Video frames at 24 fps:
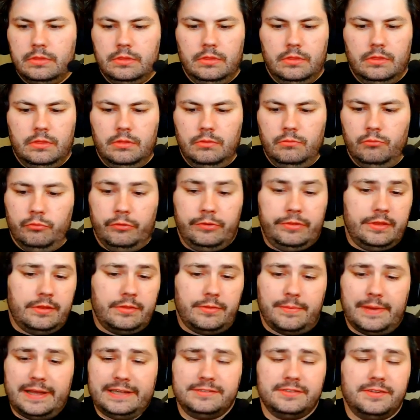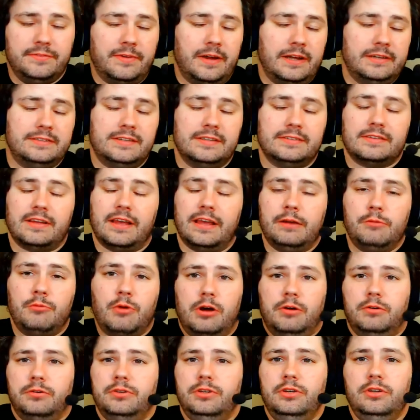really the best advice is well,
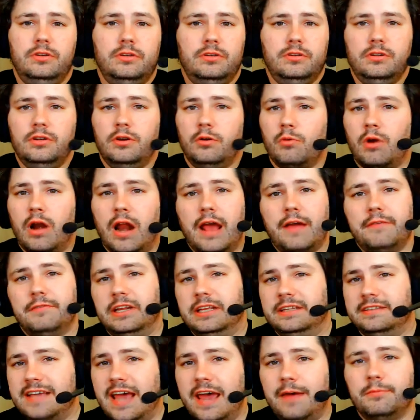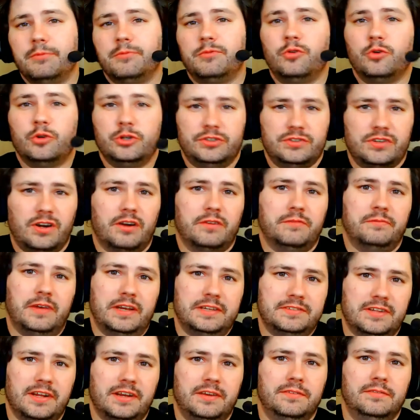you don't want to have any debt before you start
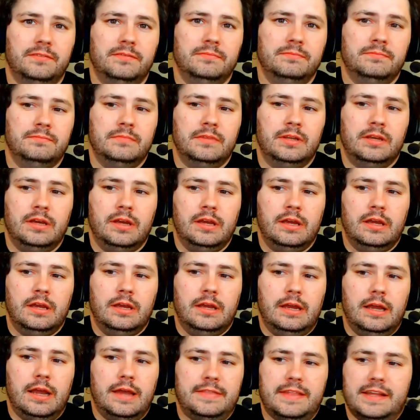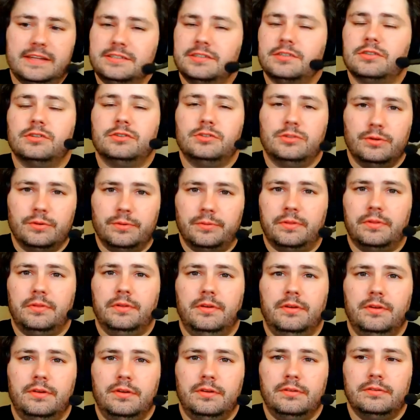investing, and that's the truth.
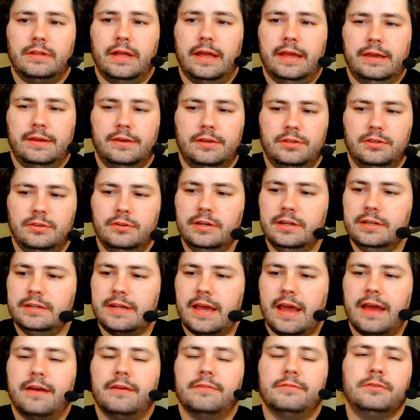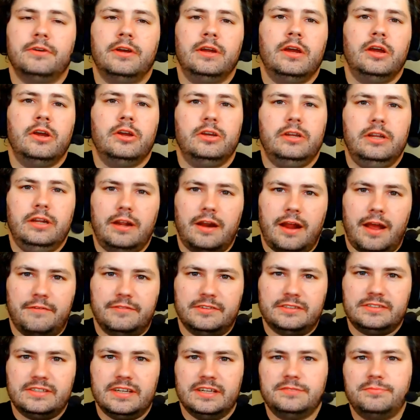You need to have a
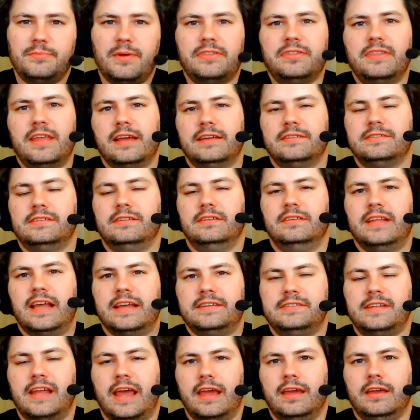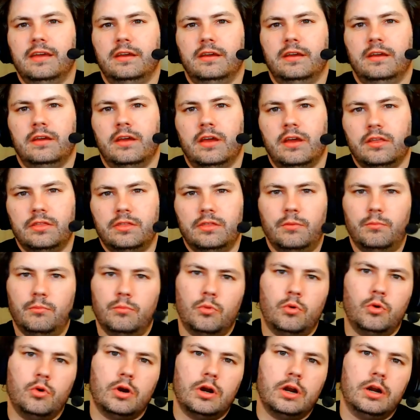6-month nest egg, and the
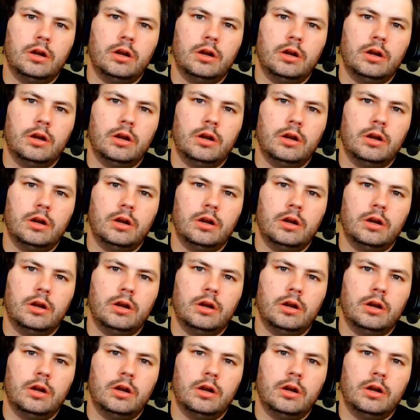more